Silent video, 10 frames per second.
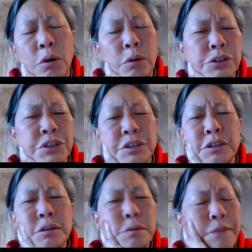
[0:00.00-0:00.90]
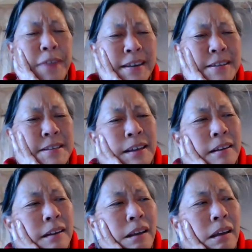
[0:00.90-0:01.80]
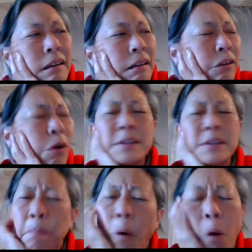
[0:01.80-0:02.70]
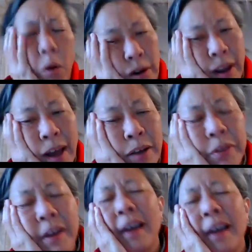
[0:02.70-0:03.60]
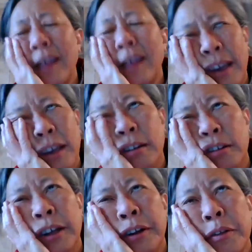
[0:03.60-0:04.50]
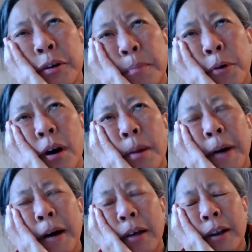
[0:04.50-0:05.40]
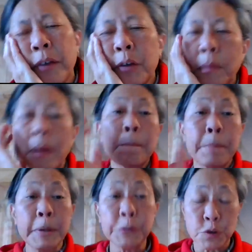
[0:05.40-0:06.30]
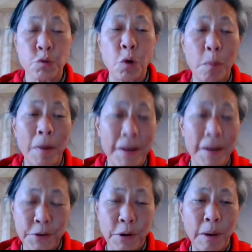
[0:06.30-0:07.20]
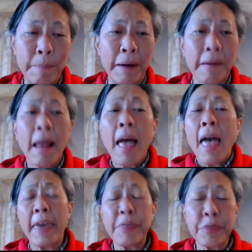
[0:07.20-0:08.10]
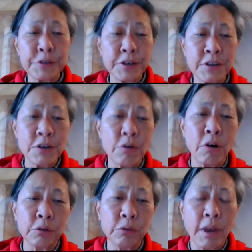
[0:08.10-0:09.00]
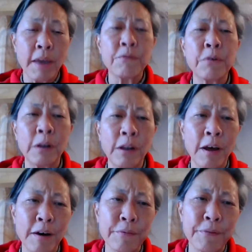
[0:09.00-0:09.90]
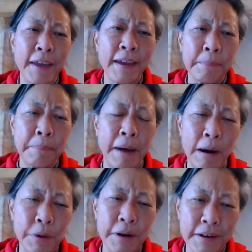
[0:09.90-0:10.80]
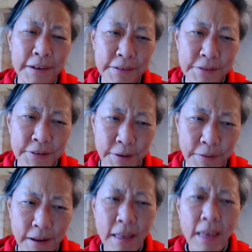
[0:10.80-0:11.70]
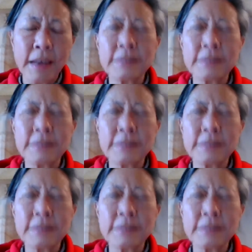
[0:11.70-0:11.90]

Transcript: slew of things that, you know, it's boring. I don't think I could handle another book about another Bildungsroman, you know, about a 13-year-old looking for love and power and etc. It's